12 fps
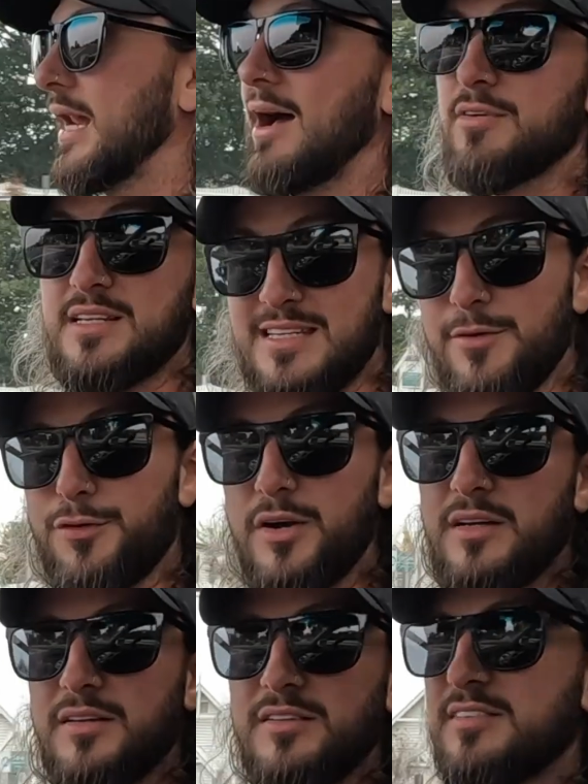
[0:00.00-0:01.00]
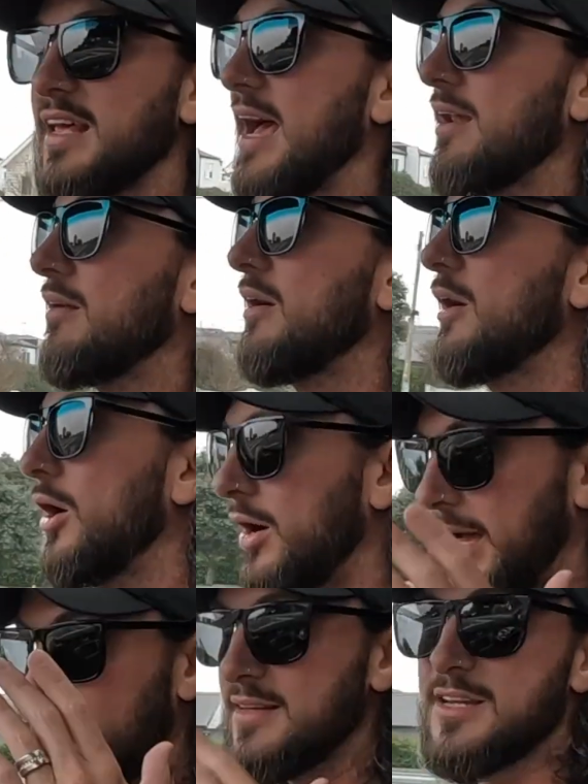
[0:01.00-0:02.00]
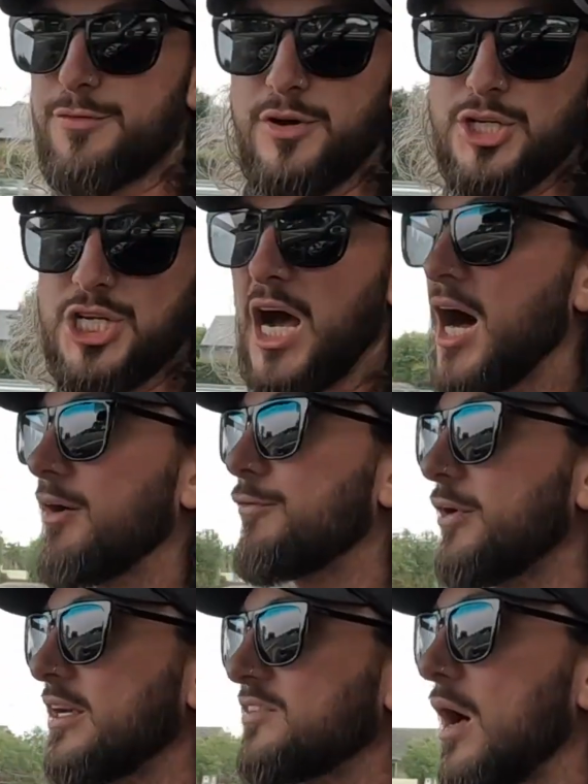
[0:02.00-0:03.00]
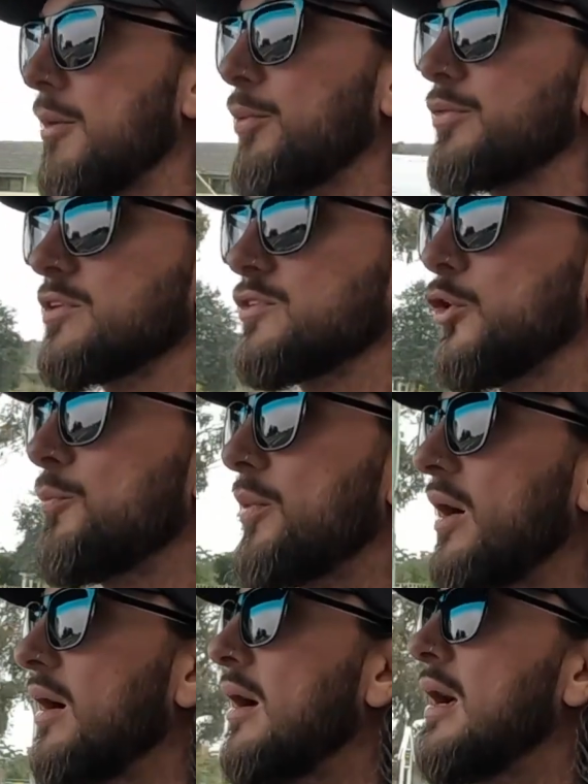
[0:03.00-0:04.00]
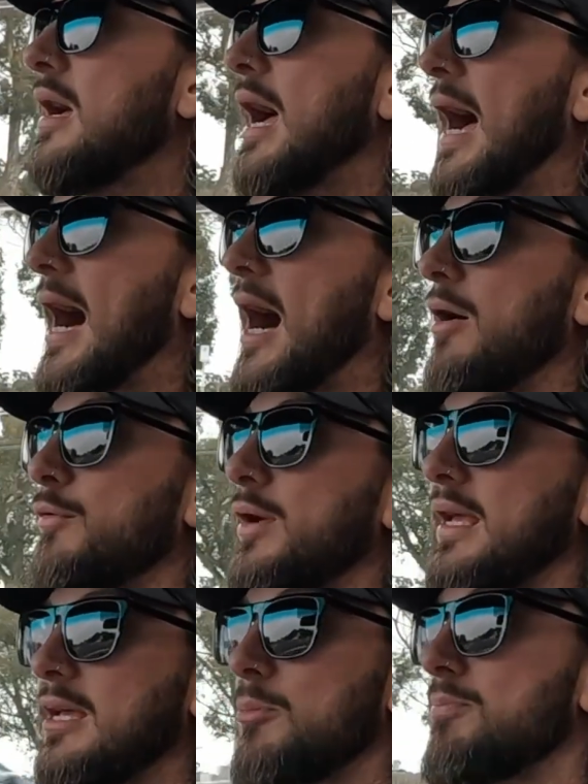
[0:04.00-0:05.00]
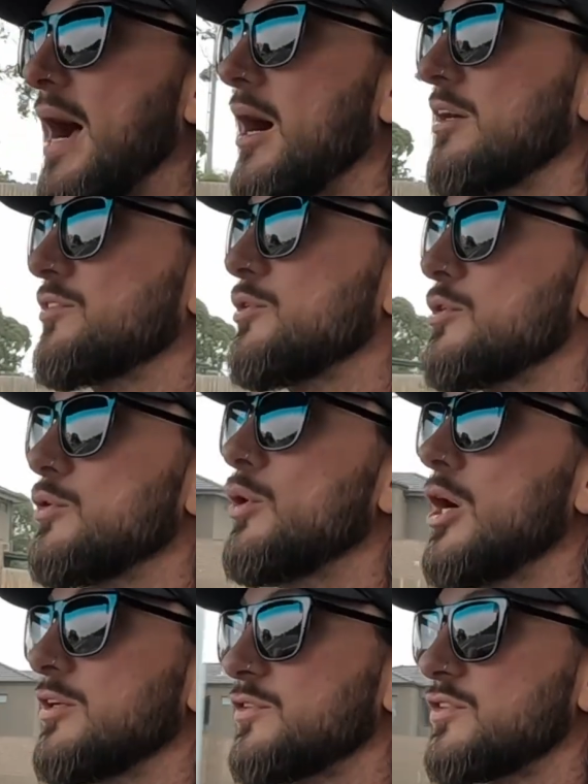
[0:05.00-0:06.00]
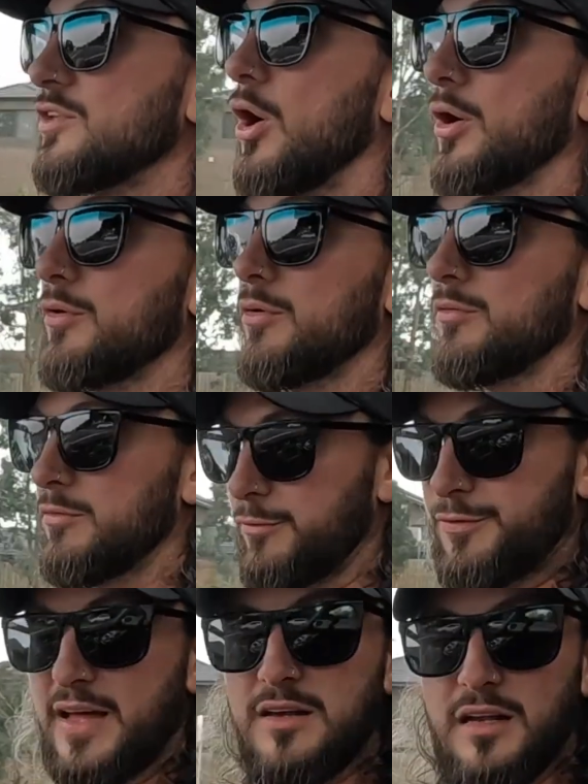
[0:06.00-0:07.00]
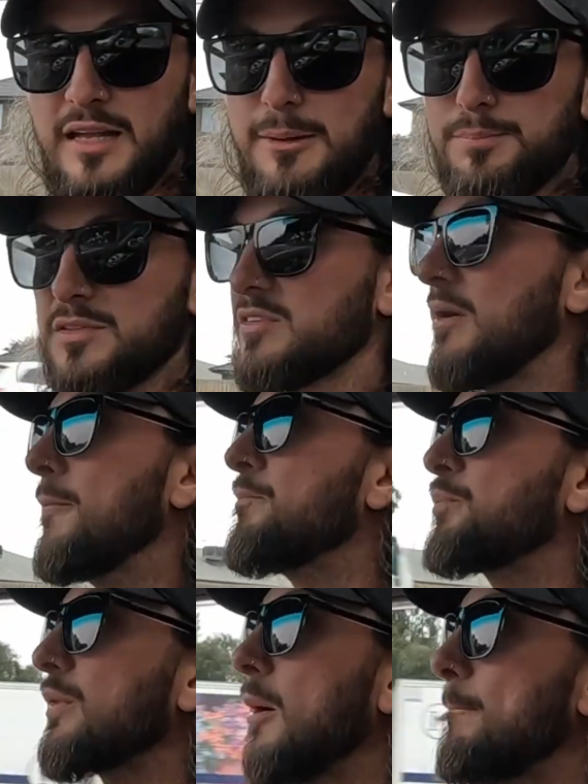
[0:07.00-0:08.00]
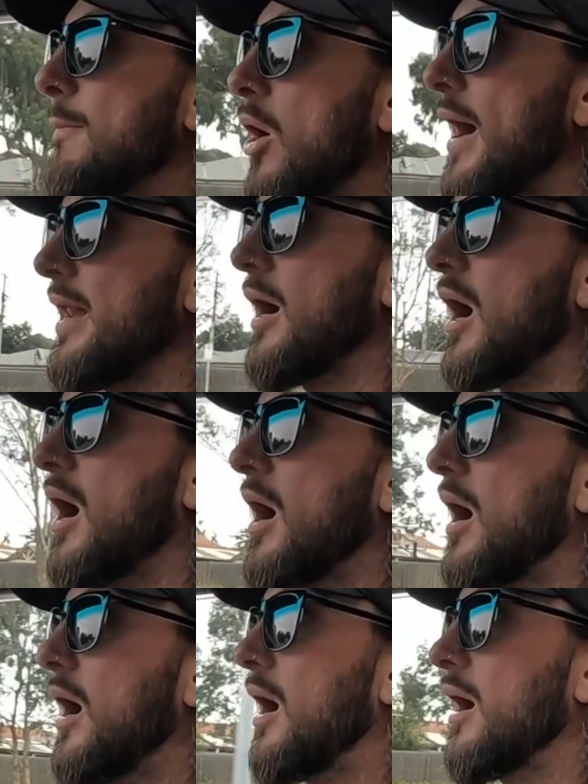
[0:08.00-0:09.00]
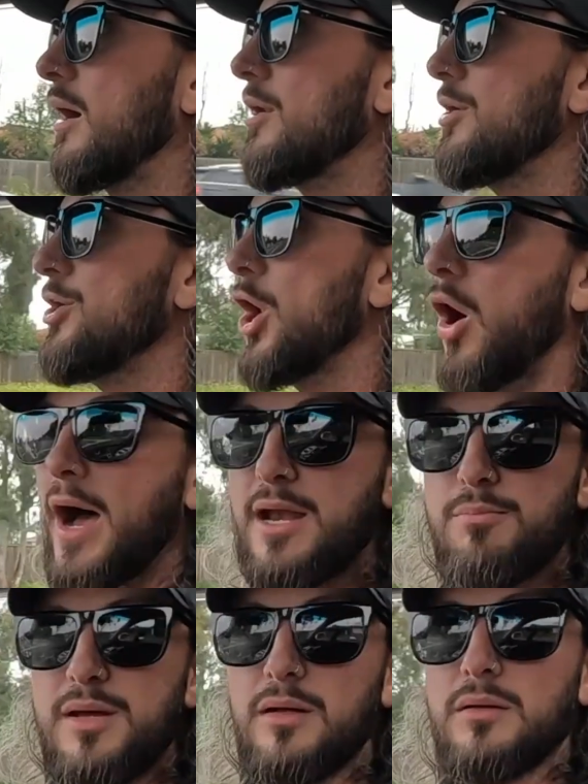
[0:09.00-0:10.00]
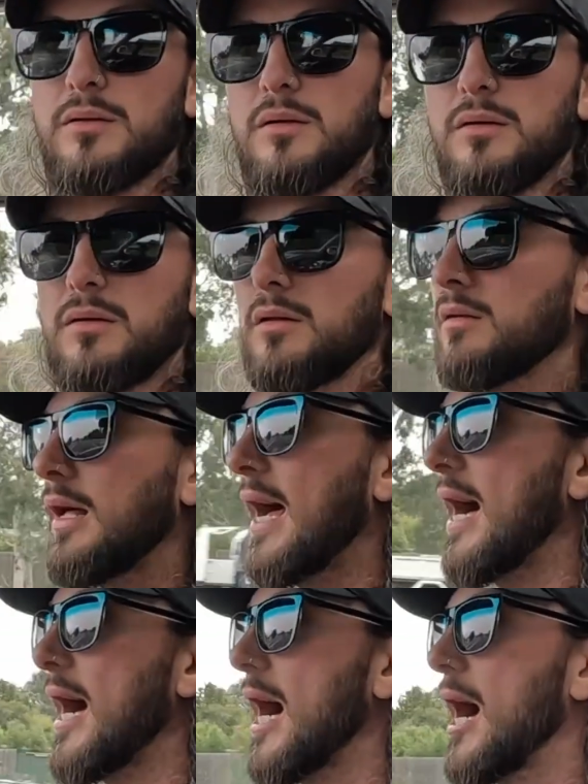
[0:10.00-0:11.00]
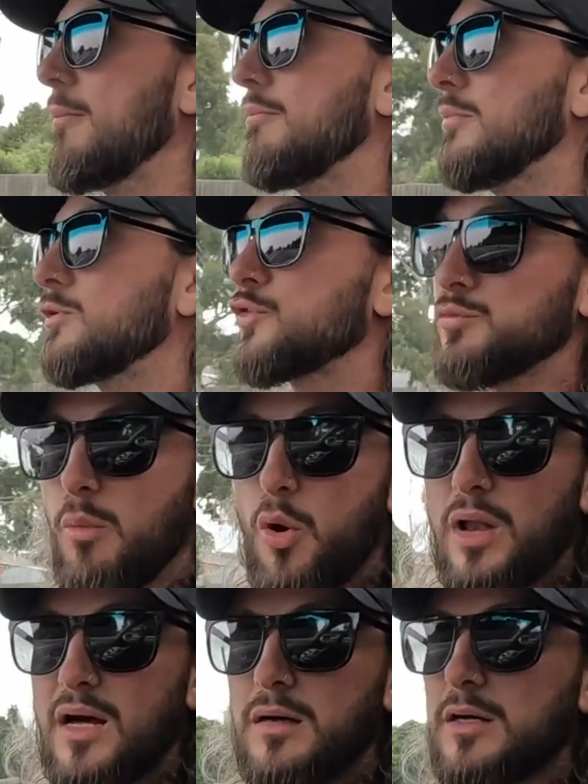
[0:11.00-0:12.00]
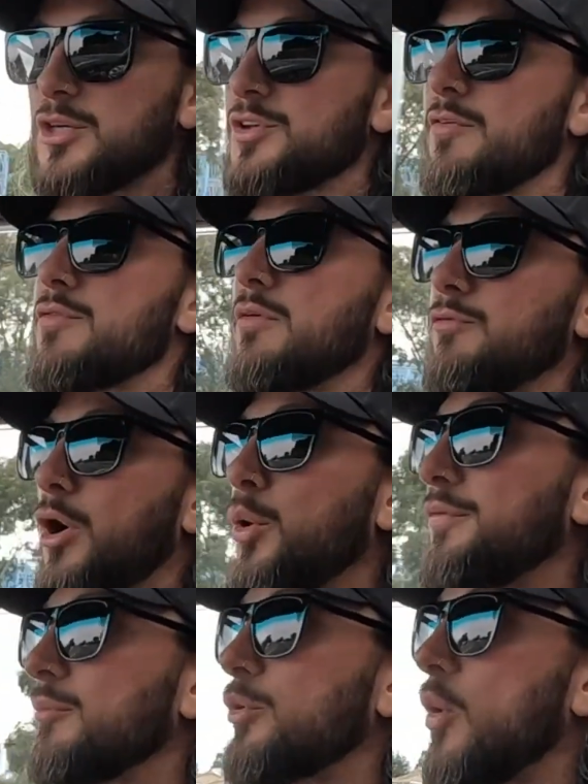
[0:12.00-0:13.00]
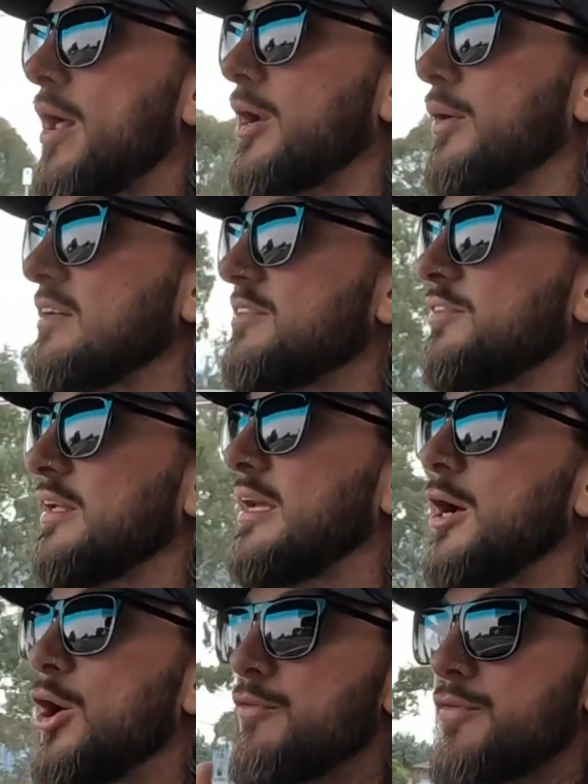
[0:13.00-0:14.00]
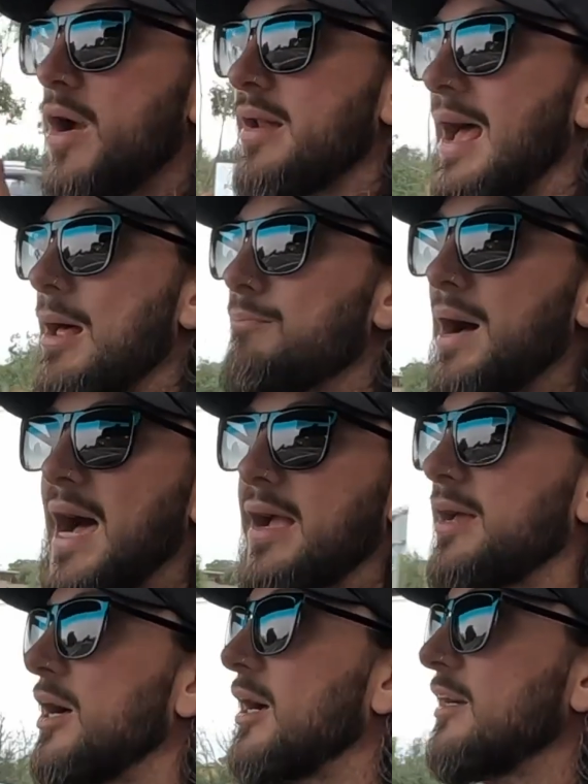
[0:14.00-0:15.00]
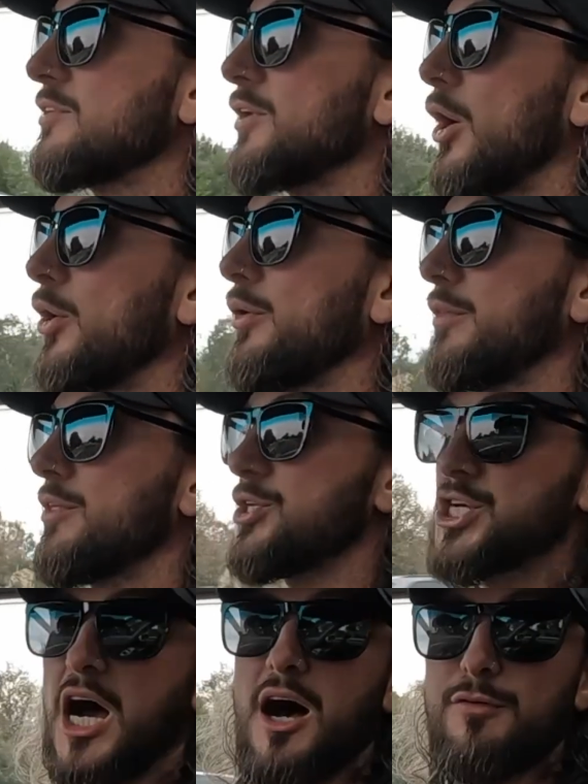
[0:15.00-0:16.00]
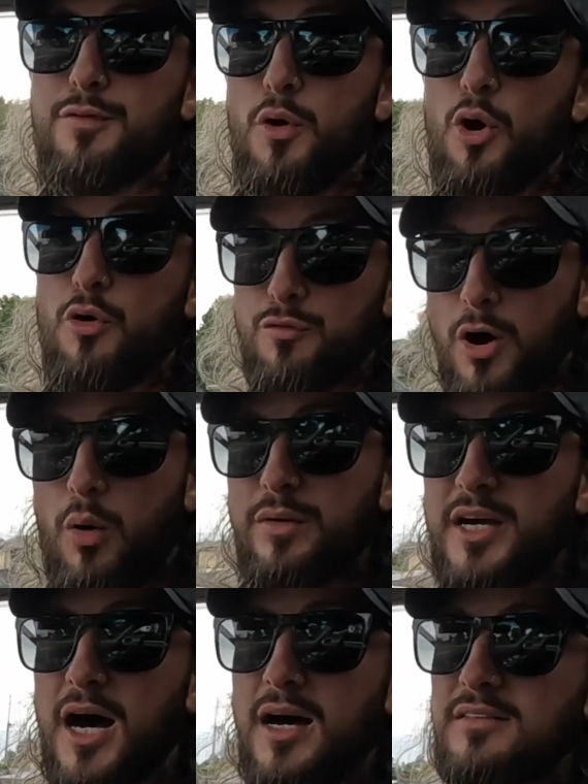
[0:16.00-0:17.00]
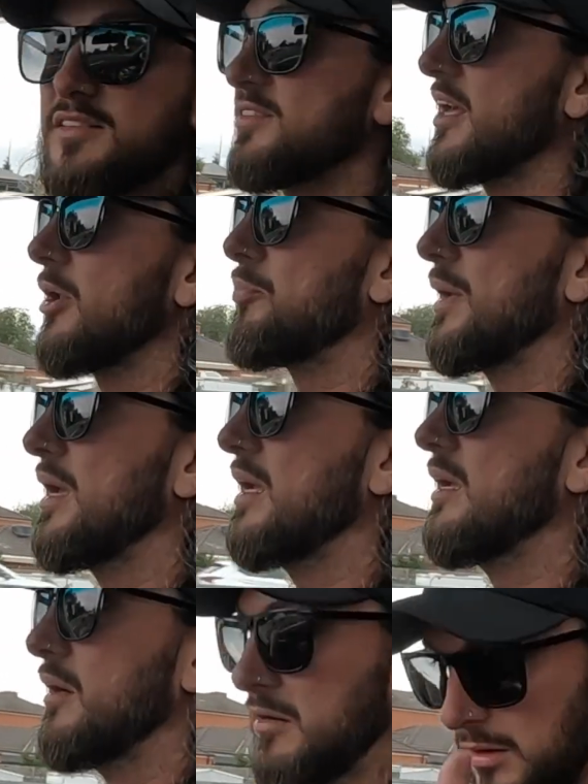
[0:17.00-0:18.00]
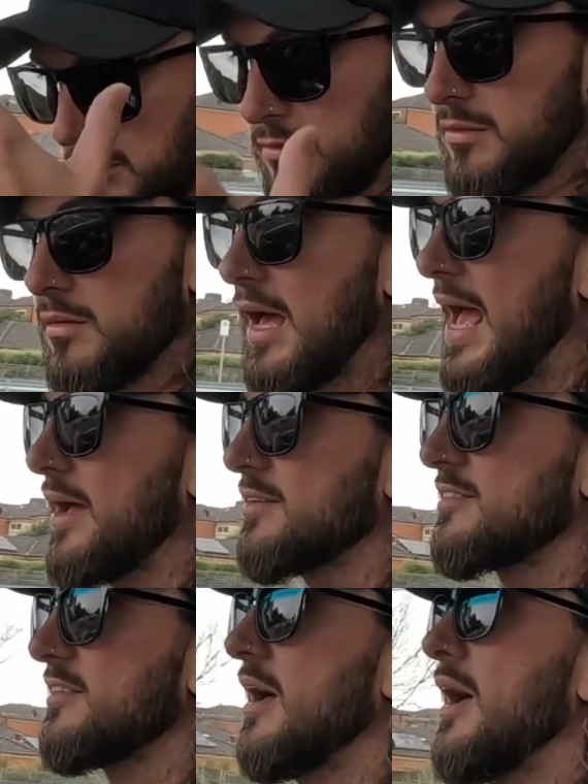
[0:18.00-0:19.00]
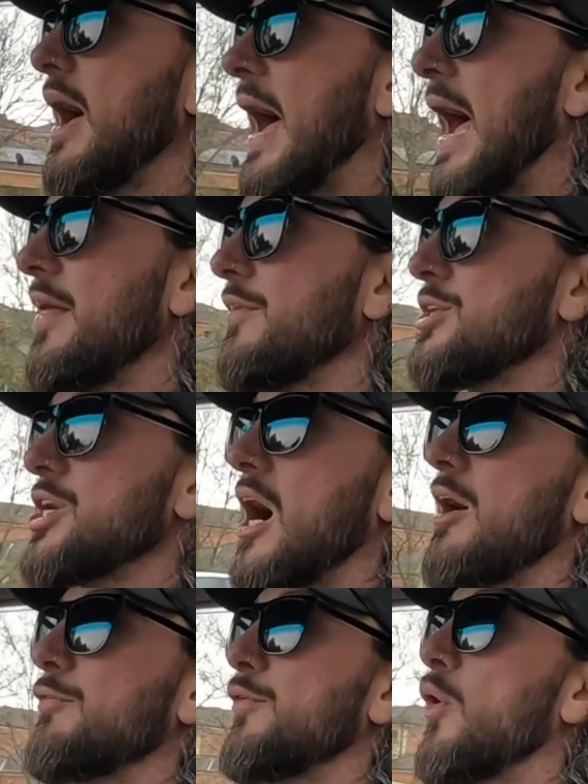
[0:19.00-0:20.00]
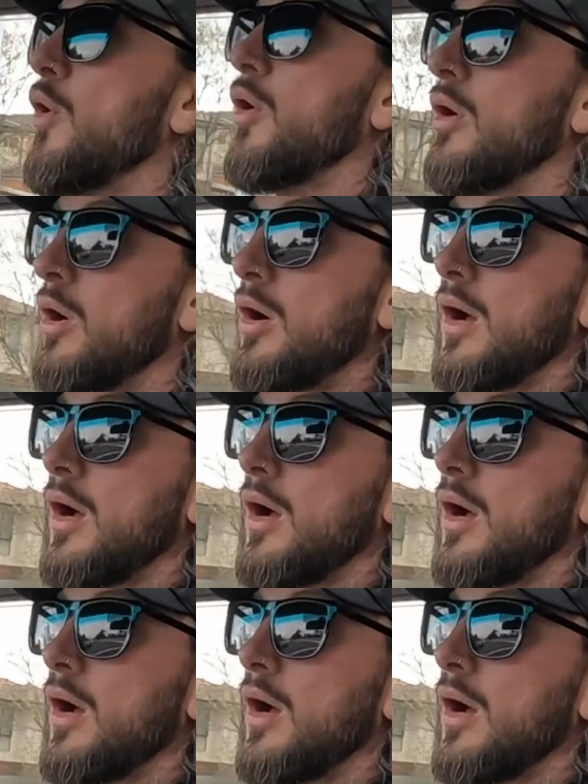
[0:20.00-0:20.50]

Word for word: you're going to have a different set and a different chart. For example, the Supra, uh, in comparison to stock fender lips, mine are 9 mil um, smaller because I rolled them quite aggressively, front and back. So the chart for rolled guards is going to be X and the chart for